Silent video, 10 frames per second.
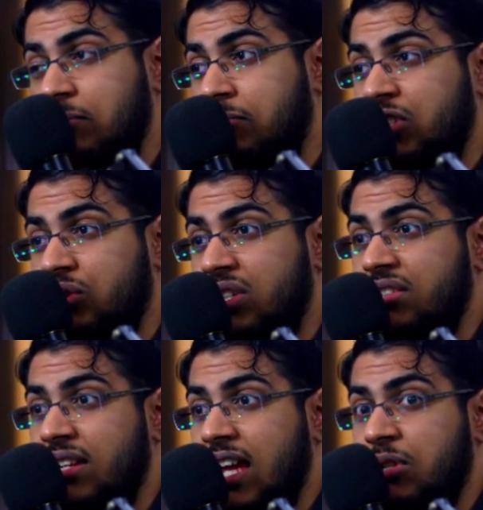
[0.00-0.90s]
Some
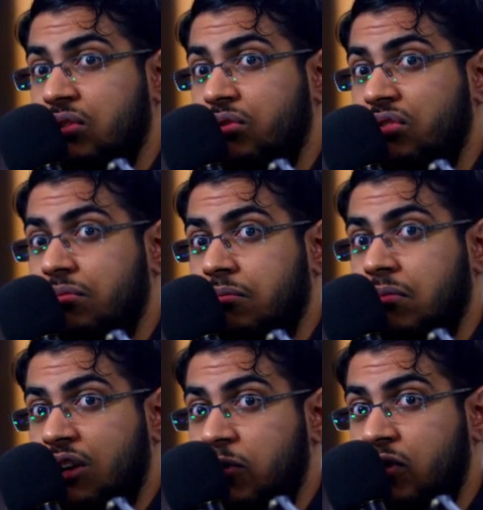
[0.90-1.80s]
units can be used
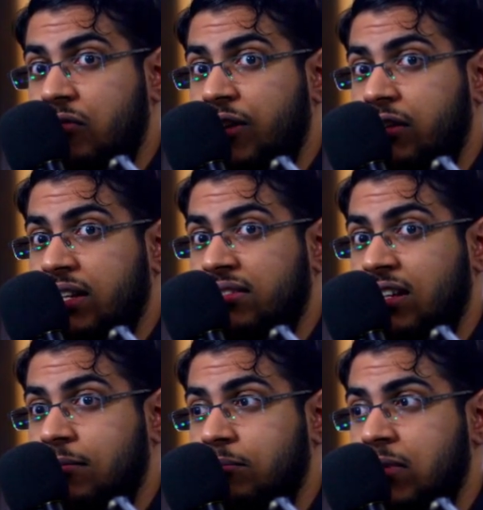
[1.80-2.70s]
a lot more,
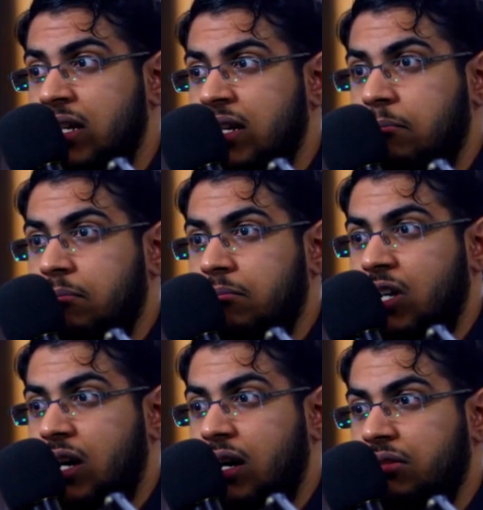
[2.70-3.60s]
whereas some
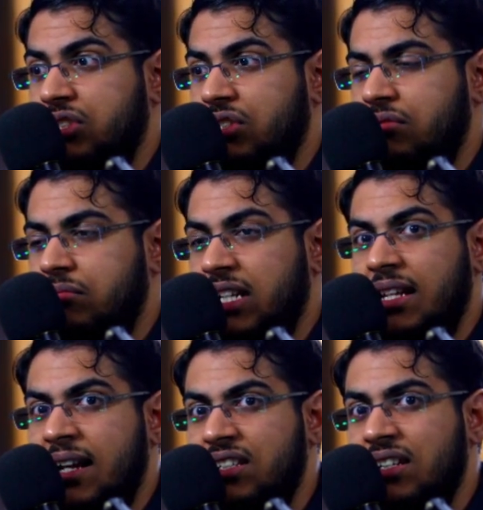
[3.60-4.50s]
are just
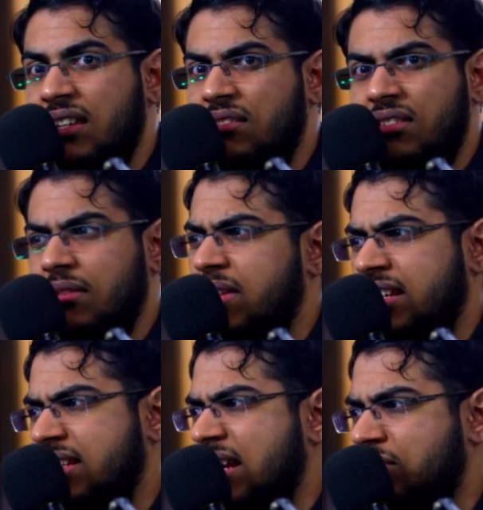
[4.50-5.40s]
neglected and
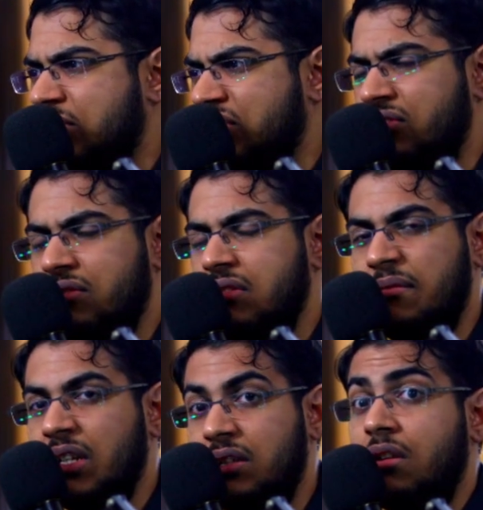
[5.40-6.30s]
stuff like that, which is
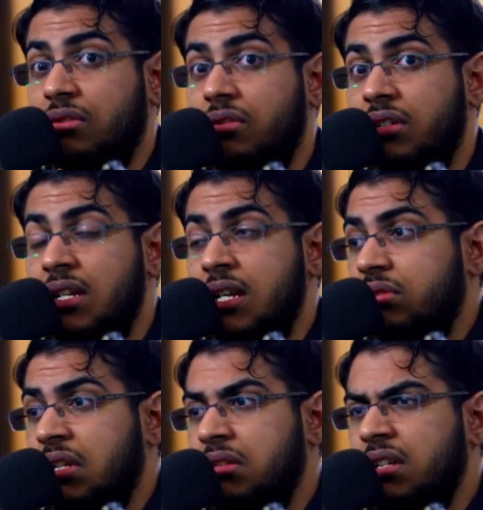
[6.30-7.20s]
definitely not good.
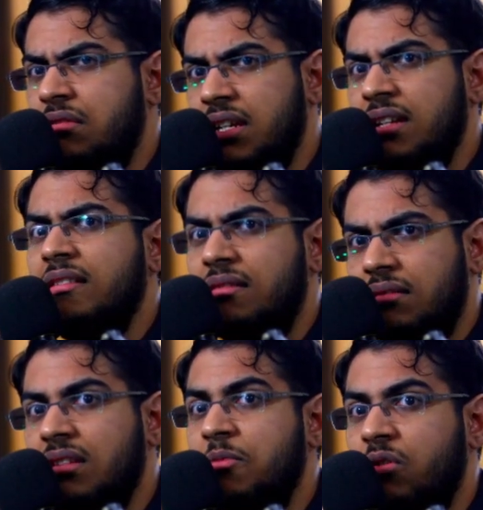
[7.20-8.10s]
So there
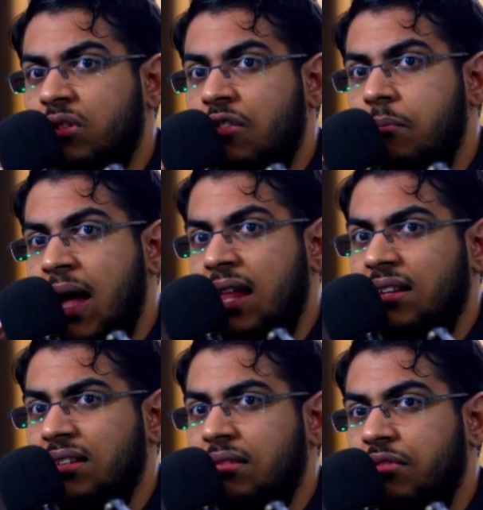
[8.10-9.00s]
is some sort of
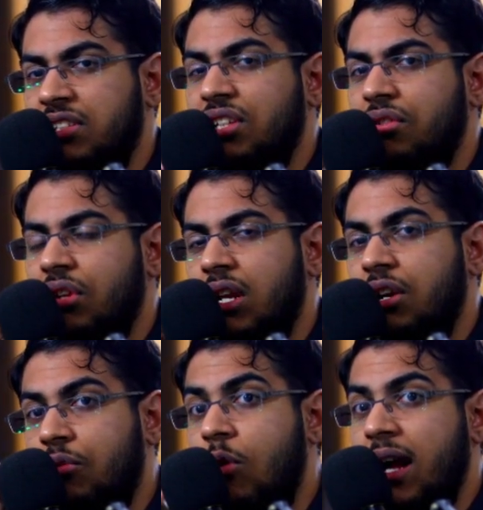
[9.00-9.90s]
balance which is
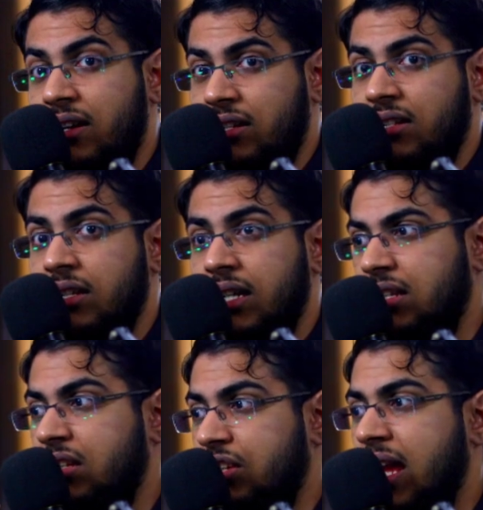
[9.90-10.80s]
required
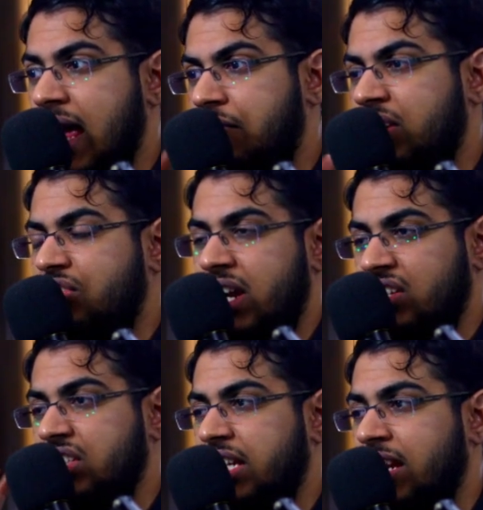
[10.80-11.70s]
in every
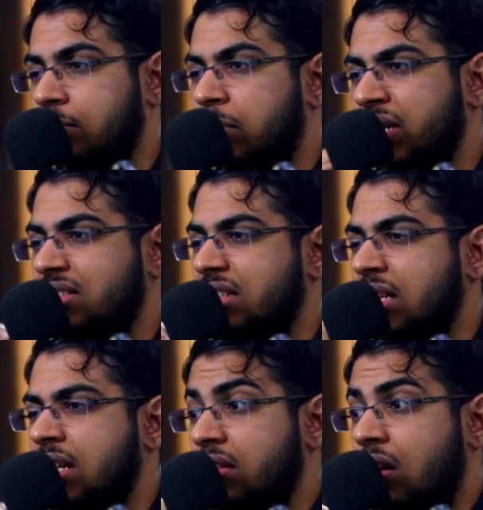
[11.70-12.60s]
strategy game,
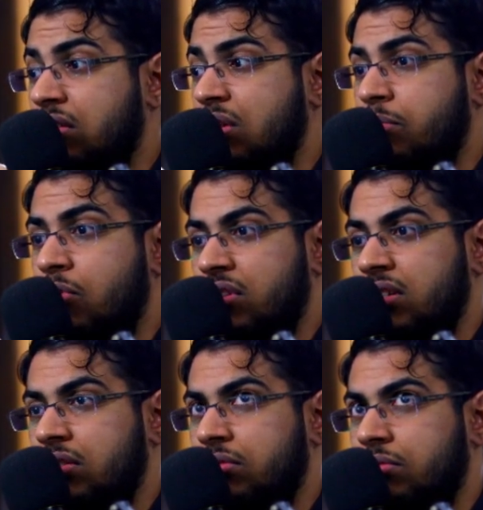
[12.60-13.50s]
but it is also
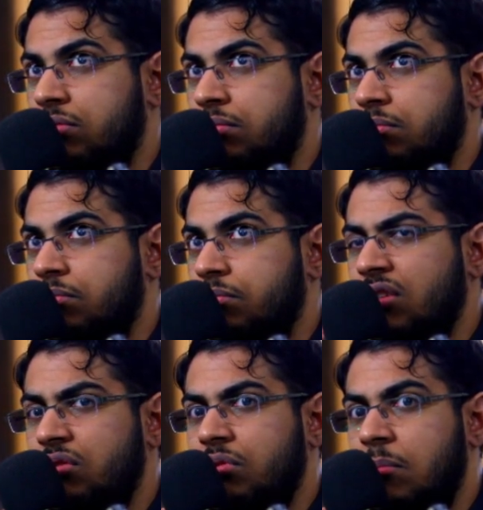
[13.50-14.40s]
important to
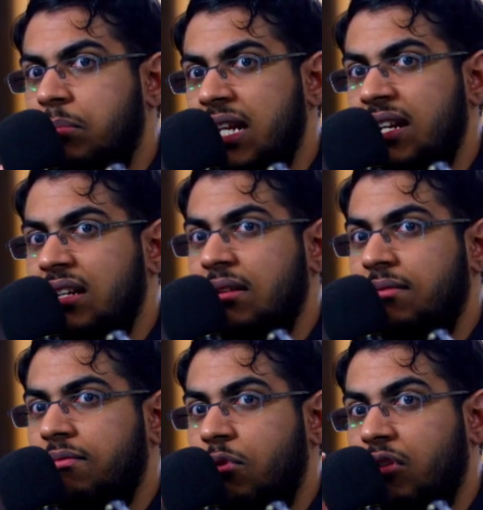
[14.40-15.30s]
not to
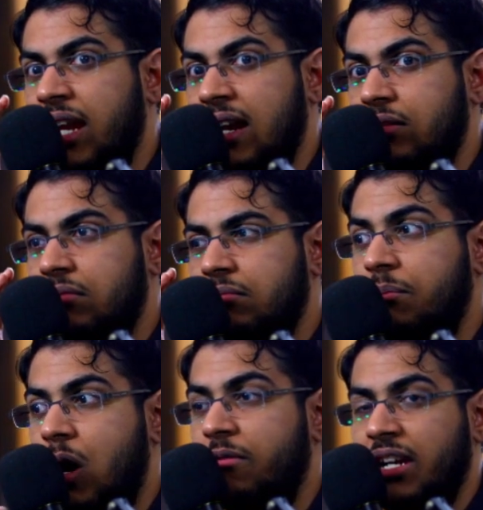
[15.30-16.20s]
completely forget
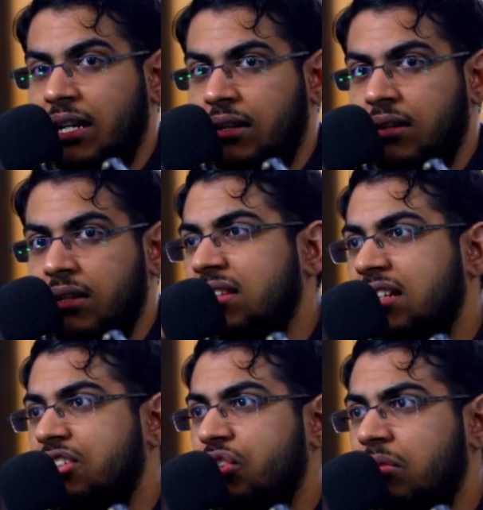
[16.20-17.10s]
overpowering. I
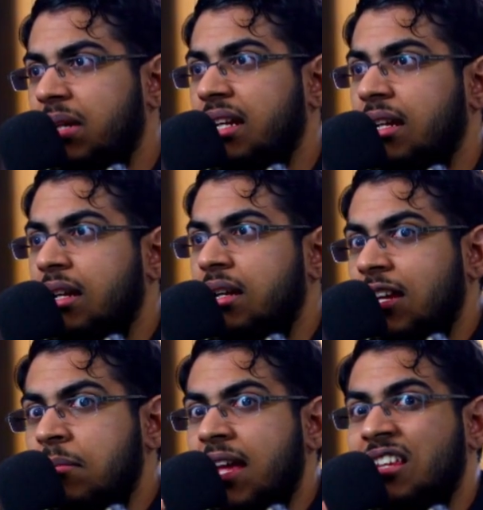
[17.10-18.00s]
mean, there should be
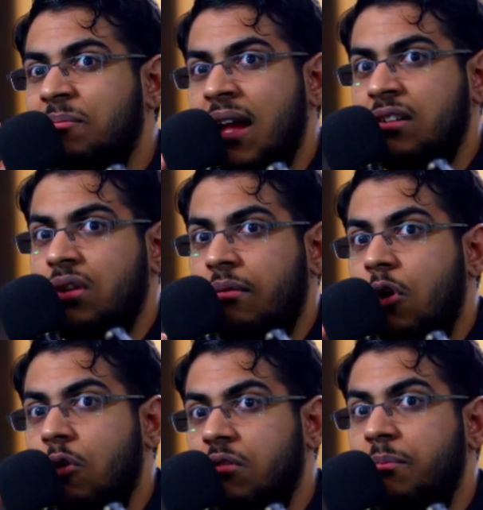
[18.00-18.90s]
some aspect
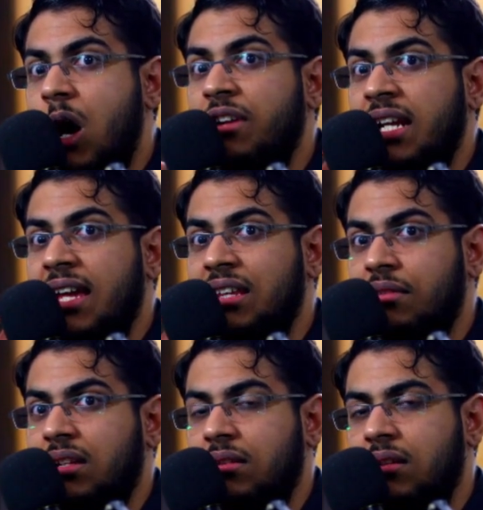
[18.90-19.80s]
of overpowering
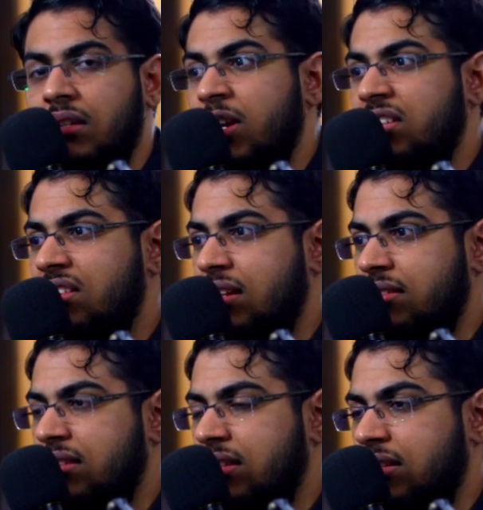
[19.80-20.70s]
as well. For
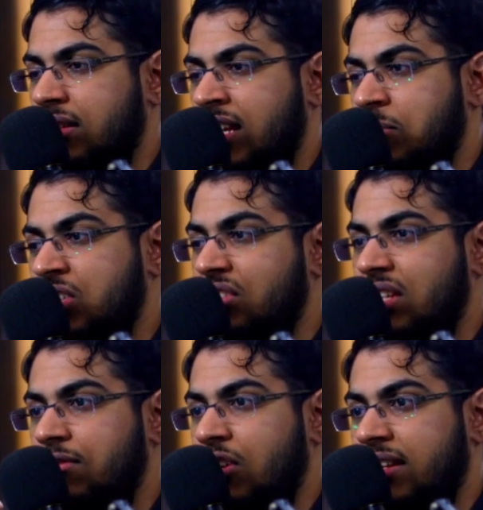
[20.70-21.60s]
instance, let me
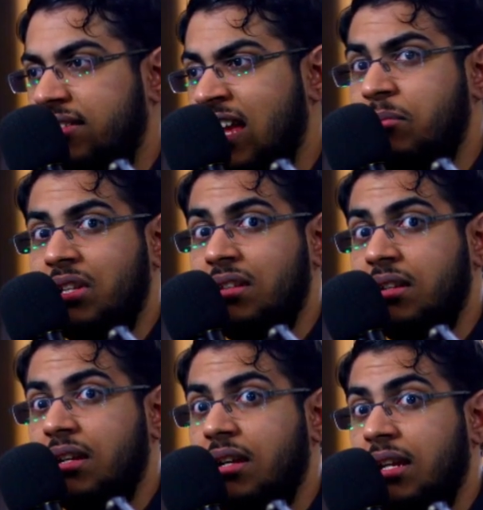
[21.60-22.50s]
just give you an example.